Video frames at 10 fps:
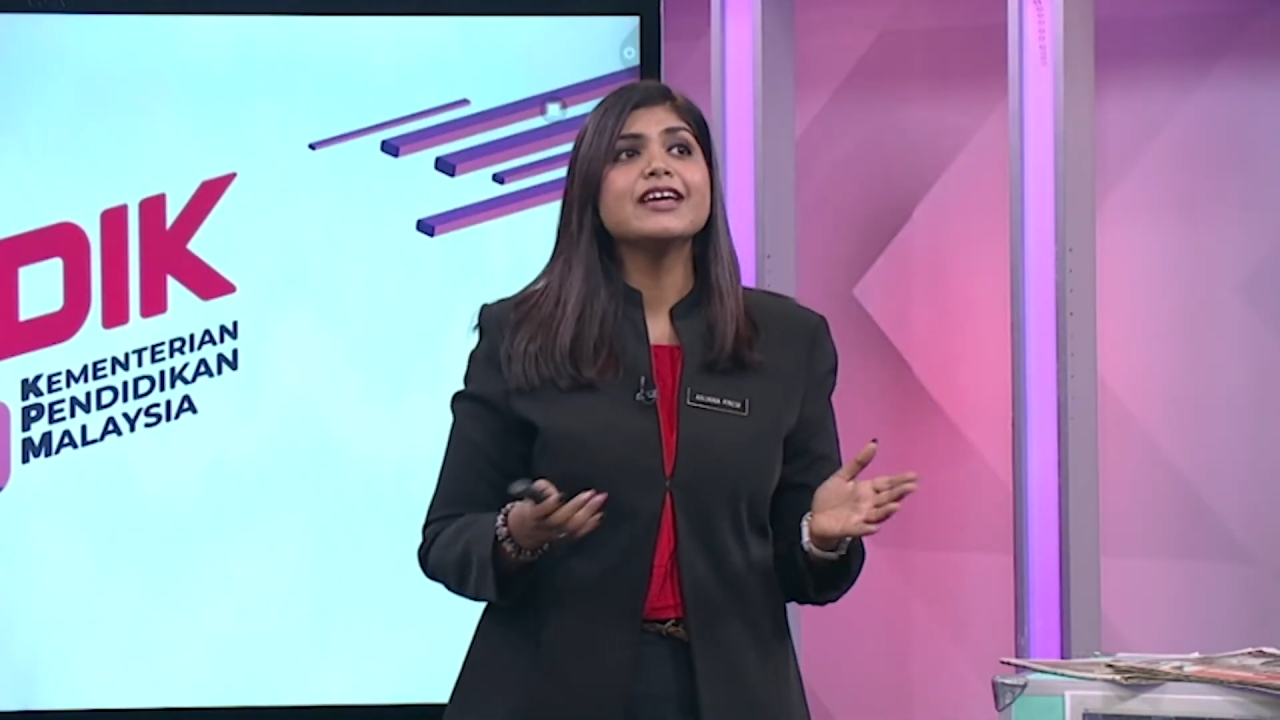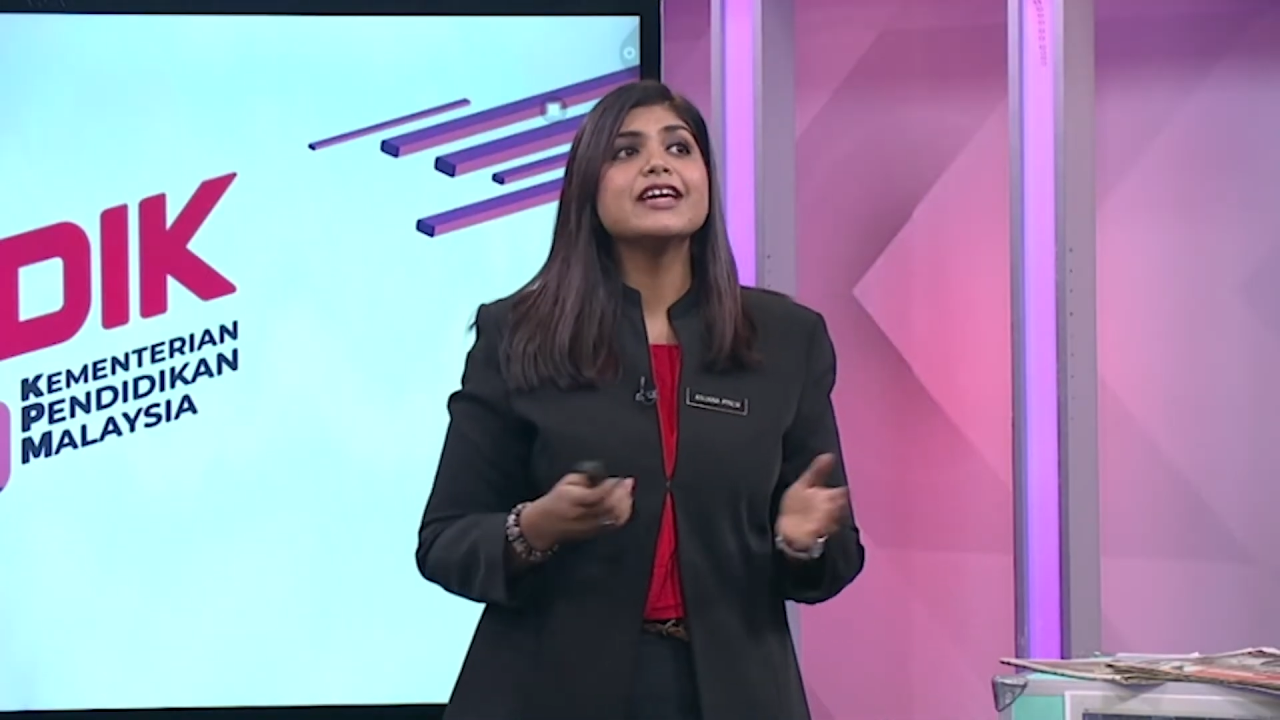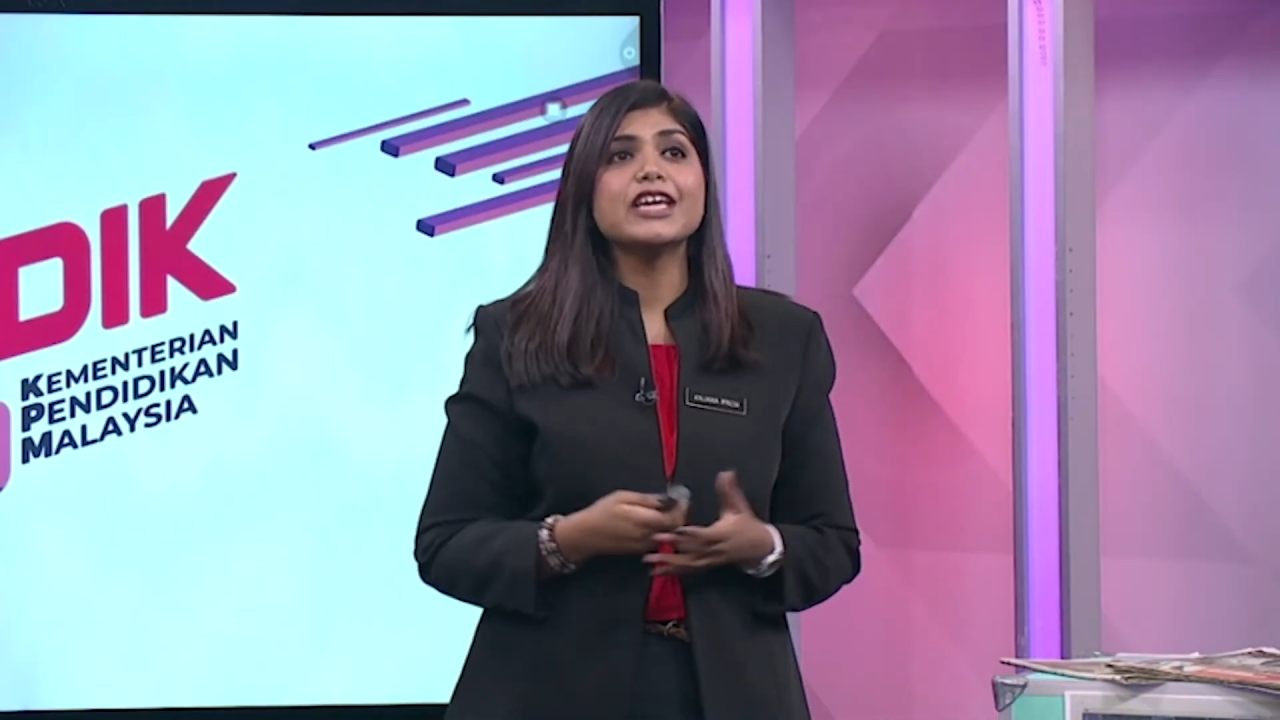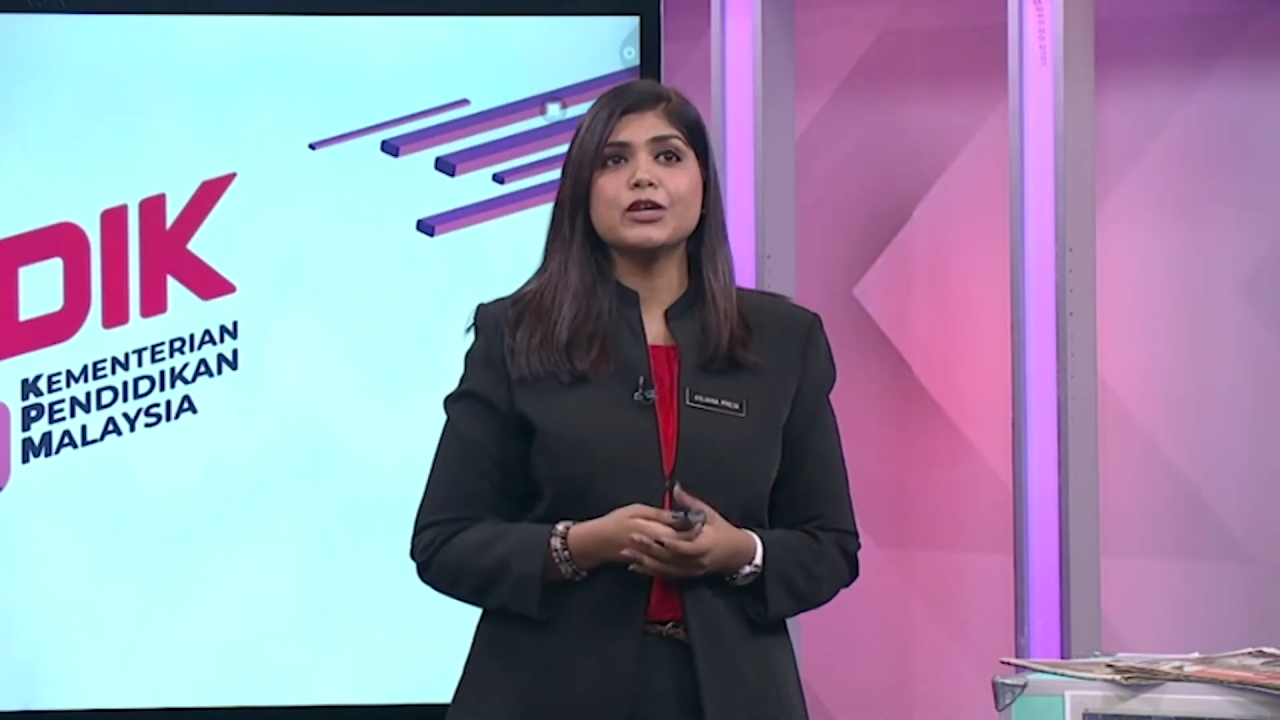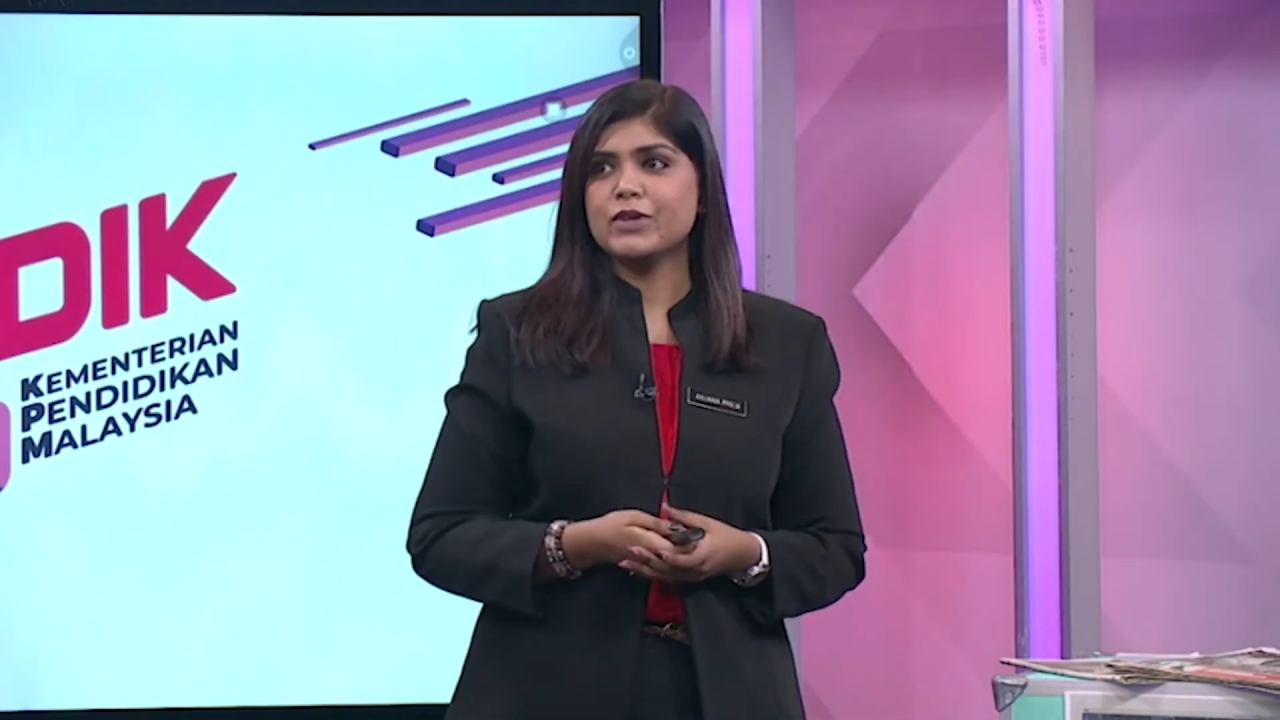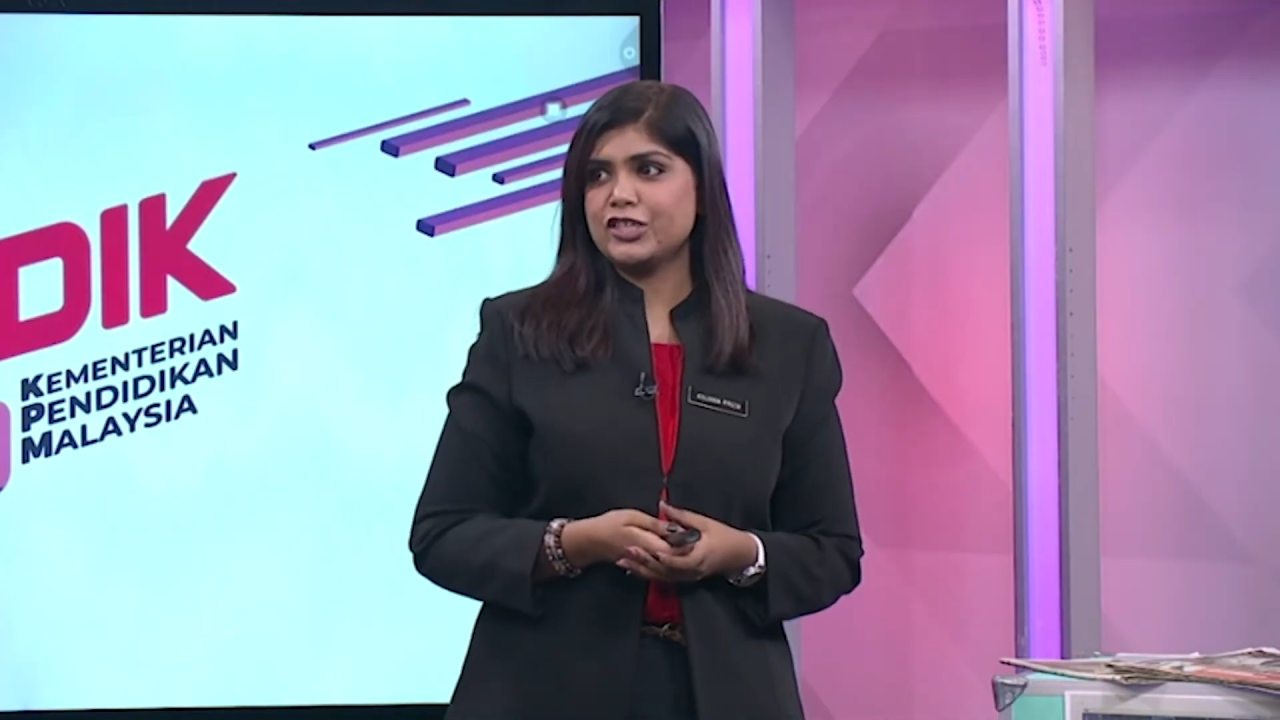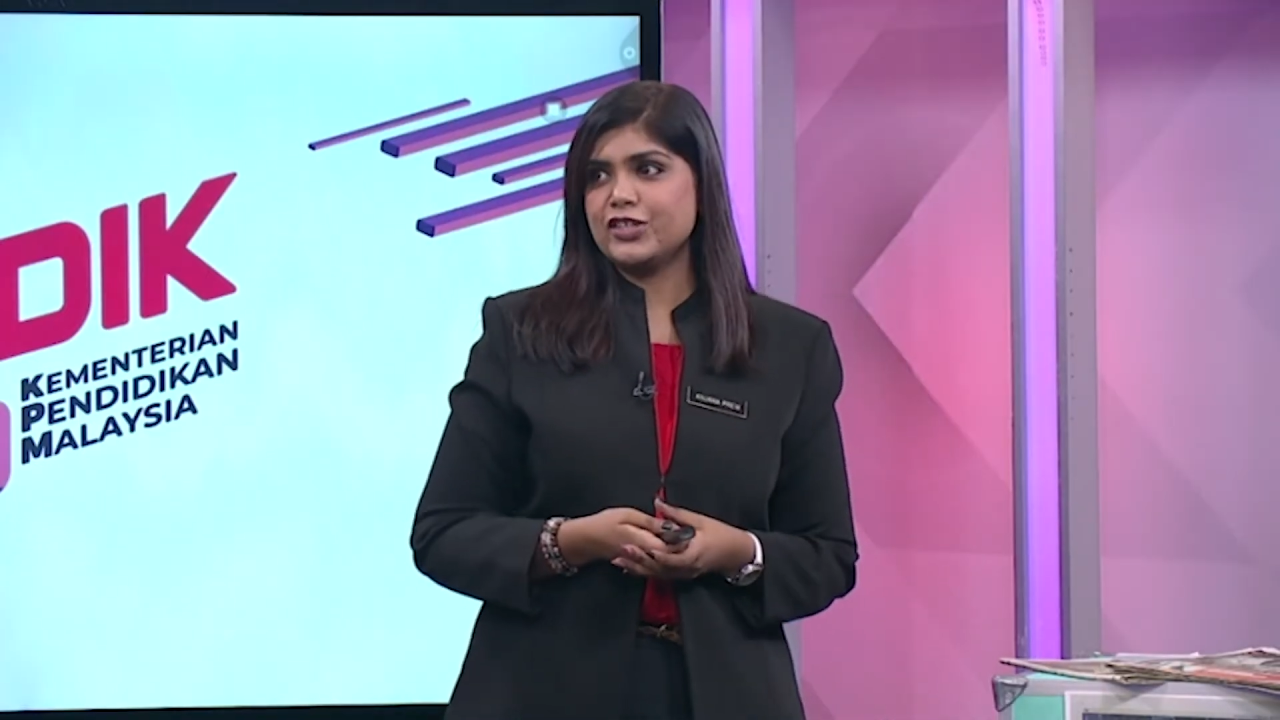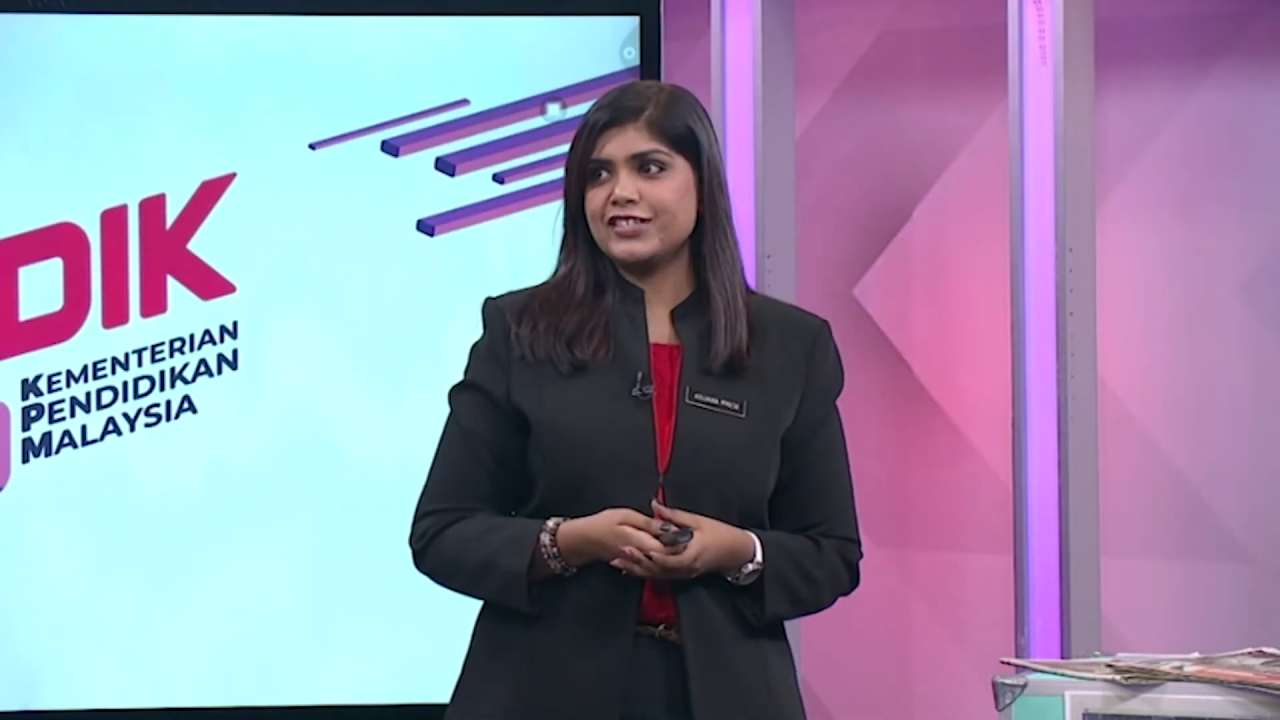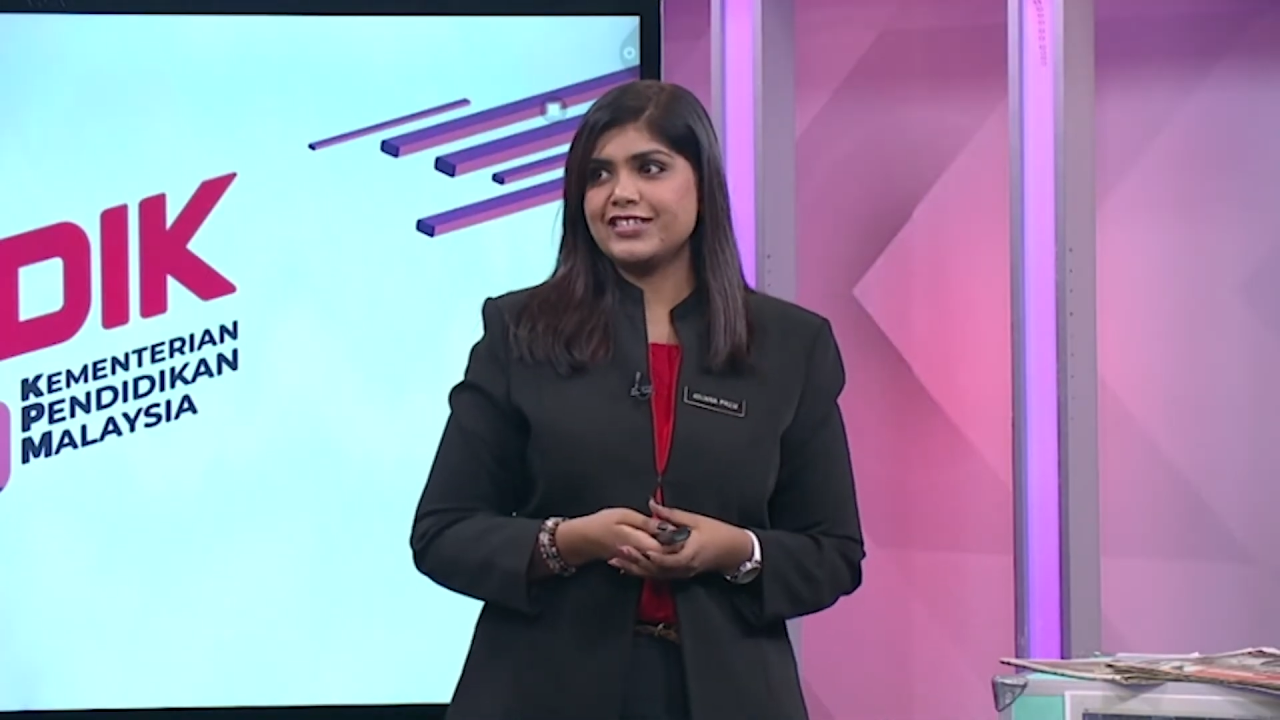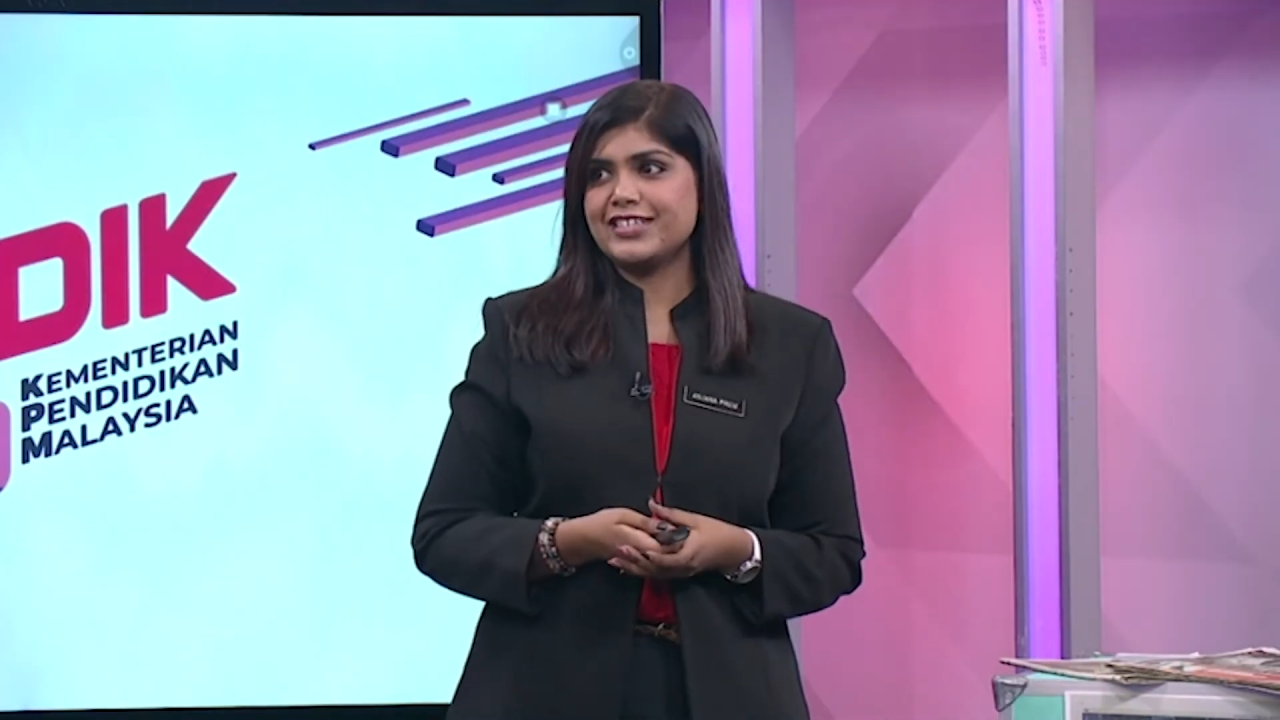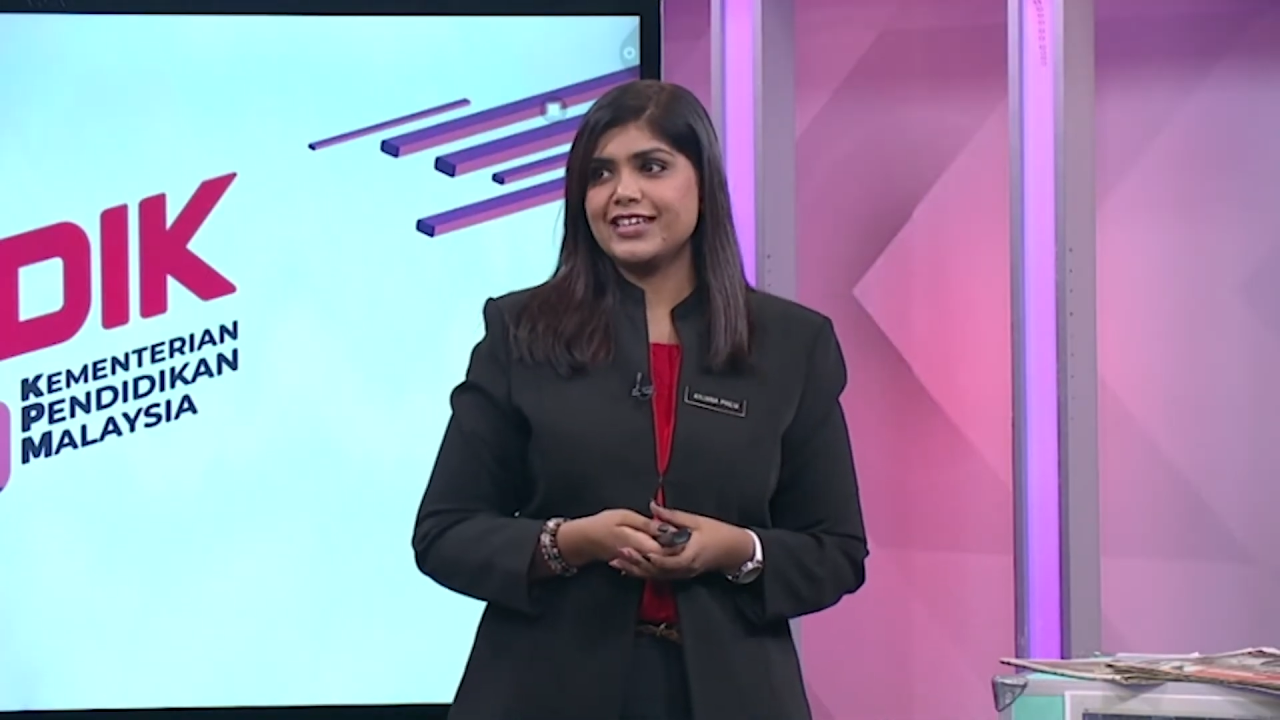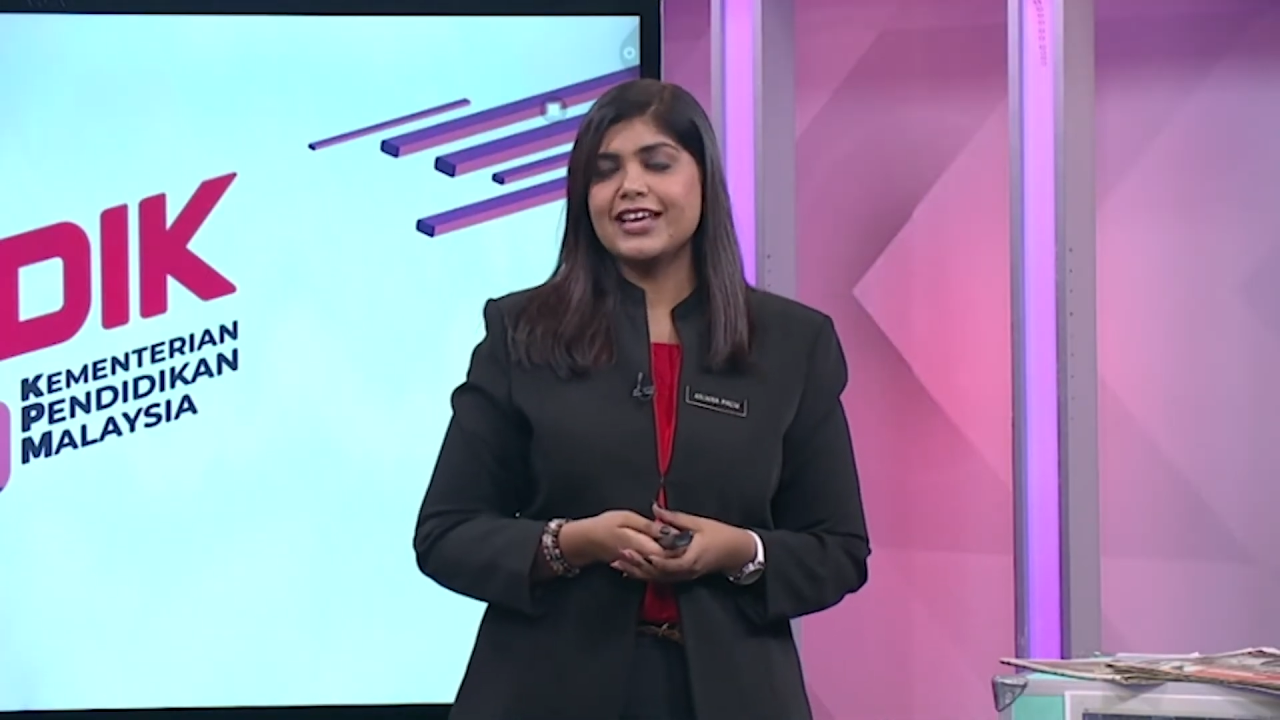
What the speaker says: emergency.